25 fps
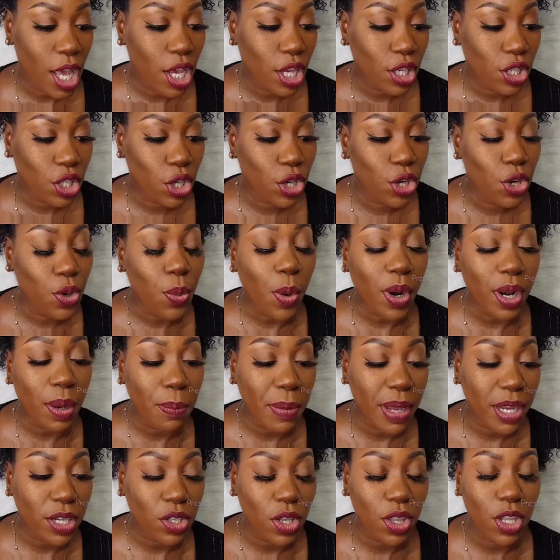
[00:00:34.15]
So you wanna
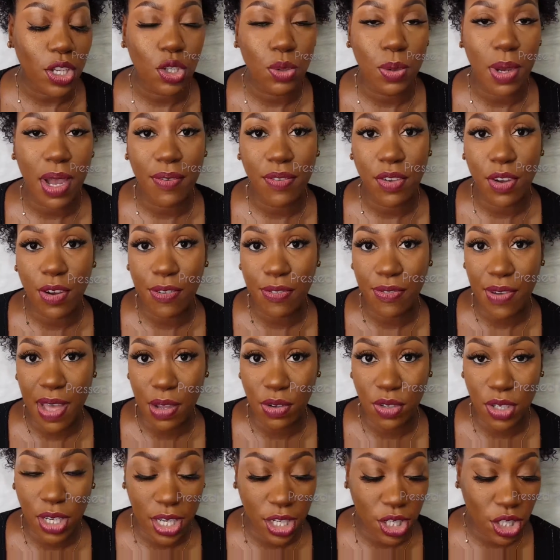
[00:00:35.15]
make sure that you have your
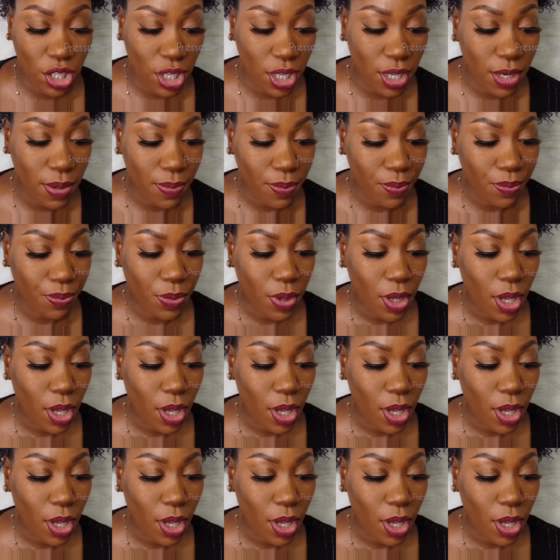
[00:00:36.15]
foundation.